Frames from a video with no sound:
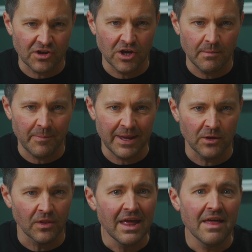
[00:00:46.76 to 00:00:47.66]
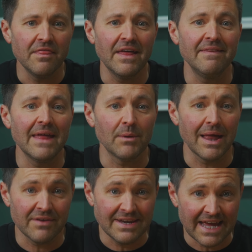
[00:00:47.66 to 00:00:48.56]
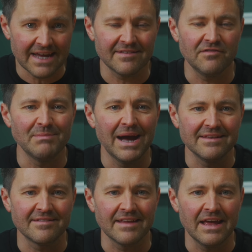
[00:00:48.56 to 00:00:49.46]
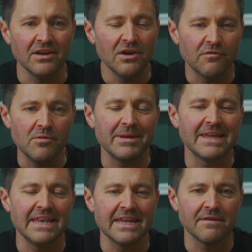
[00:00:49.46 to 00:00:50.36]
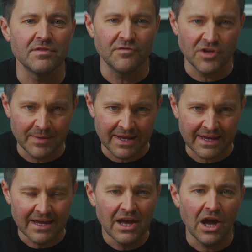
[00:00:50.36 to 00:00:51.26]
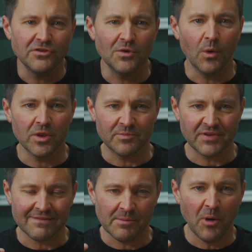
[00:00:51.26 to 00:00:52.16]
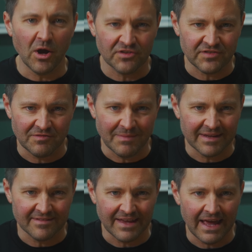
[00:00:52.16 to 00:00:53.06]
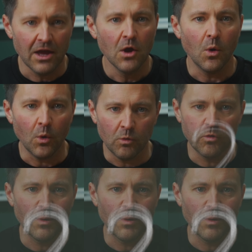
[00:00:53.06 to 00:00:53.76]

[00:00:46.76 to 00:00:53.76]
curb appeal, then they will have a negative mindset from the beginning of the viewing, and you want them to have a positive mindset all the